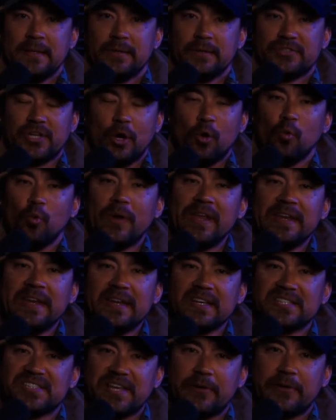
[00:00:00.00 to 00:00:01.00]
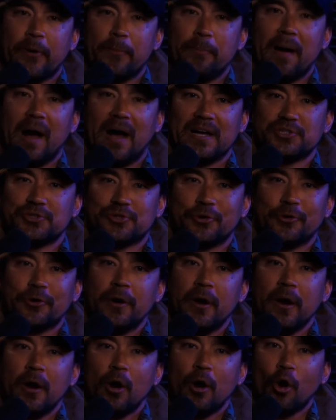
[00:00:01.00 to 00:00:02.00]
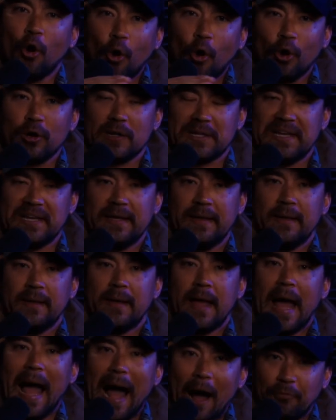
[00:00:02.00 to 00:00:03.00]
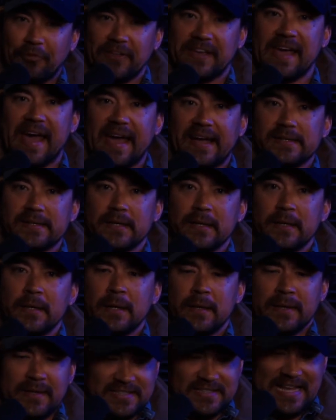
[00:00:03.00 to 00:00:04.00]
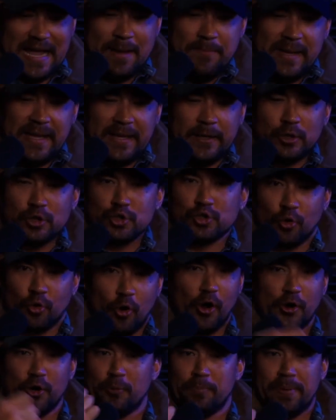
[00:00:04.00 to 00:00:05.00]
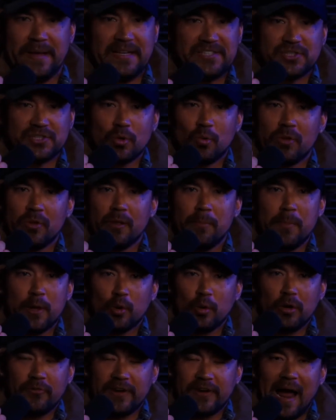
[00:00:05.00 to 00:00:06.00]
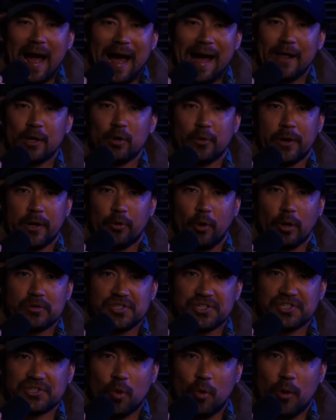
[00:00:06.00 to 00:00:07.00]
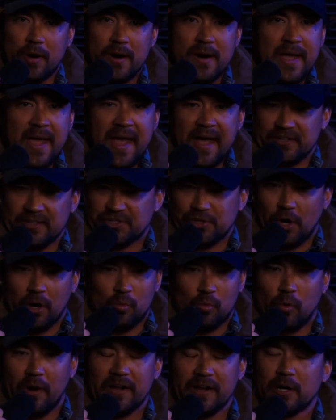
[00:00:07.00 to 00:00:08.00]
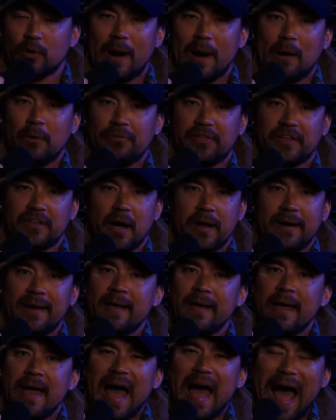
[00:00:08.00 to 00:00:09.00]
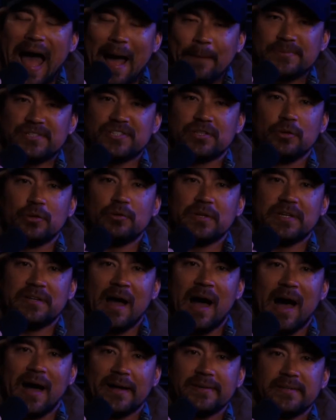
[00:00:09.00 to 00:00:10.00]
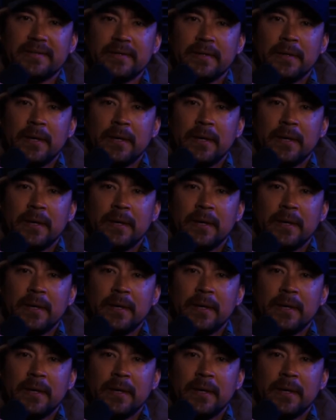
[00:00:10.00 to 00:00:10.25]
So we need to set our posture early out the gate. Does that mean draw your pistol in the middle of an aisle in a grocery store and start running around with a gun? Absolutely not.